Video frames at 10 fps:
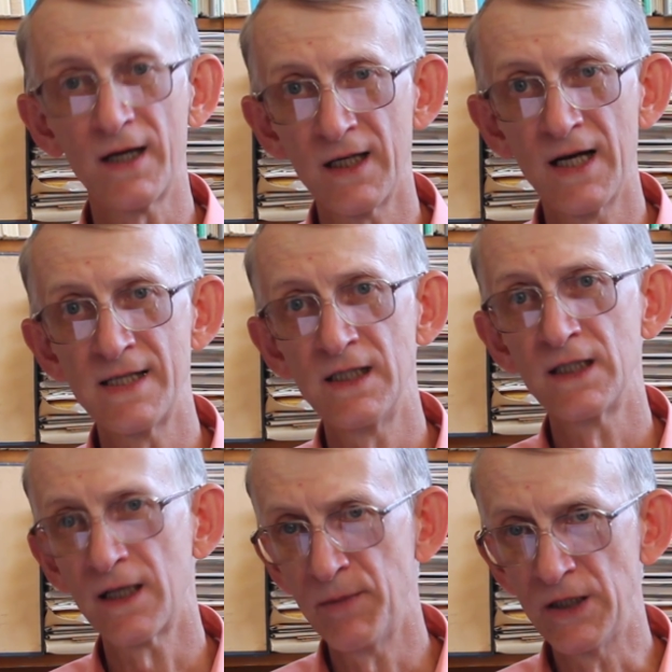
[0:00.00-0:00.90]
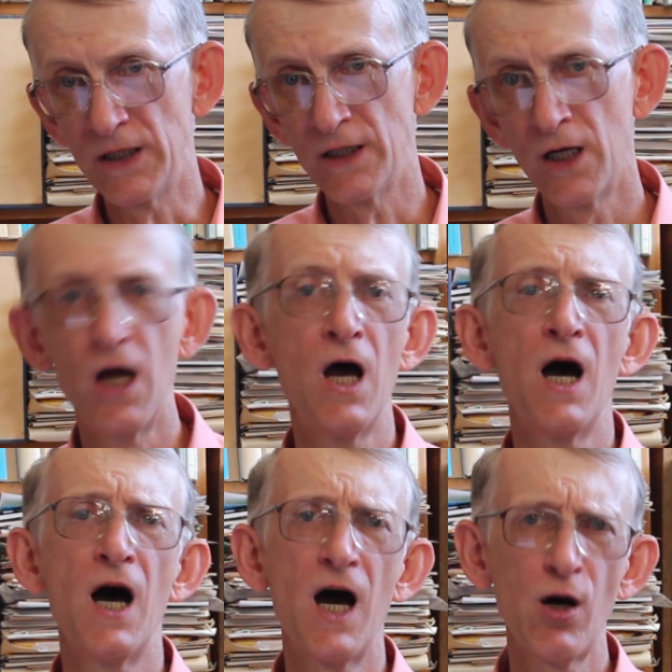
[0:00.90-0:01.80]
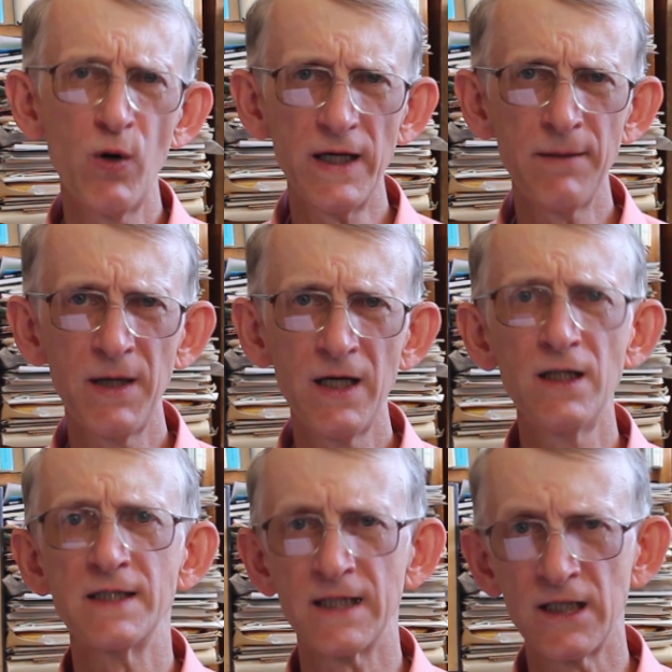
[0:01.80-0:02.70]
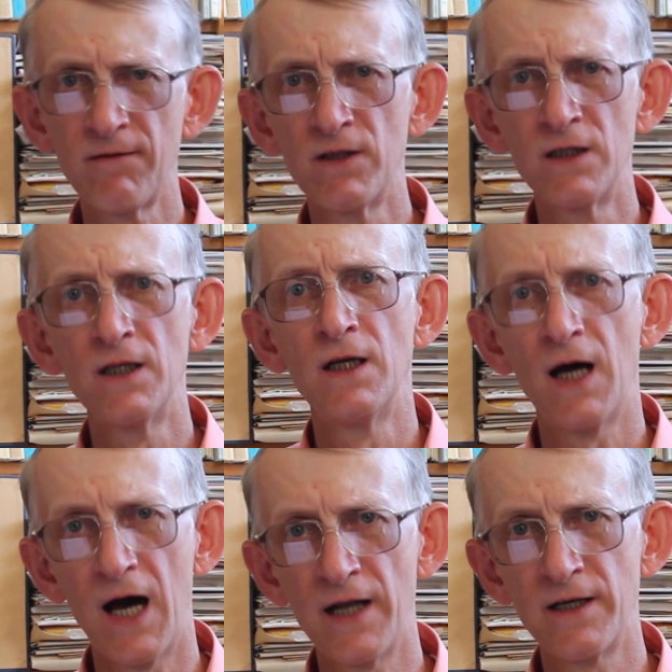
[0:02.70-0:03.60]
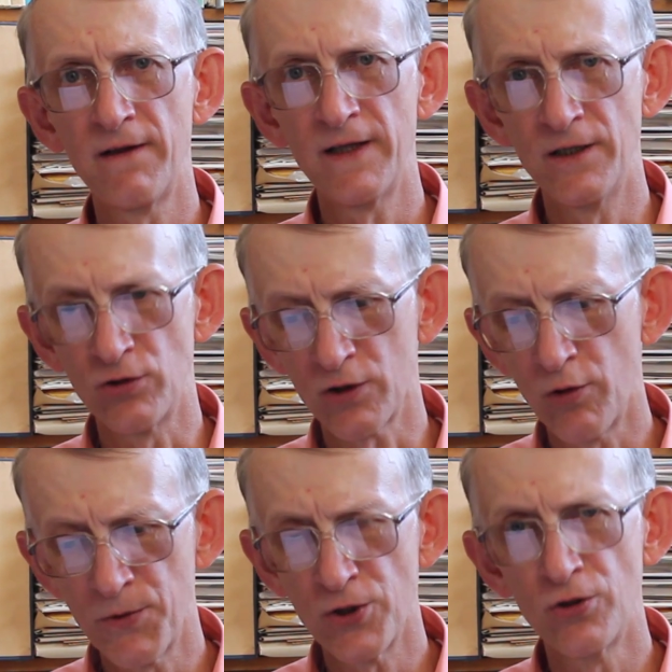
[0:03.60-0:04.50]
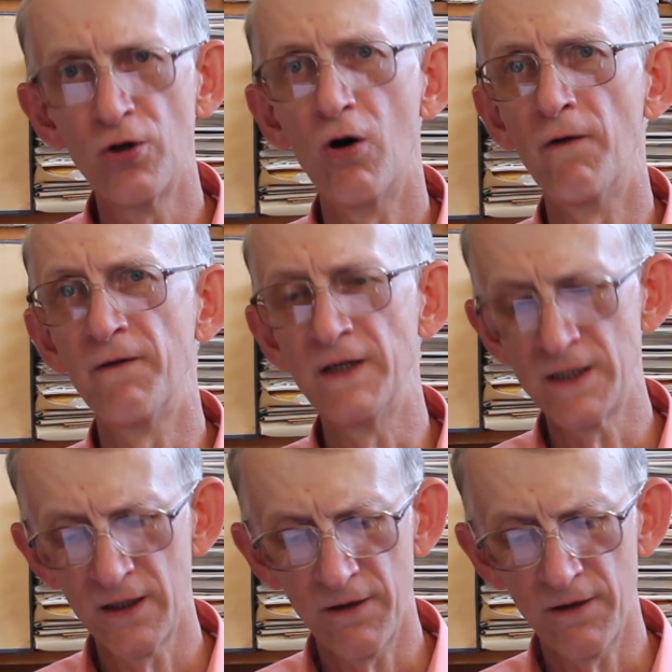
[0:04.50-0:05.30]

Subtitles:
organizing committee. Our email is given under the description of this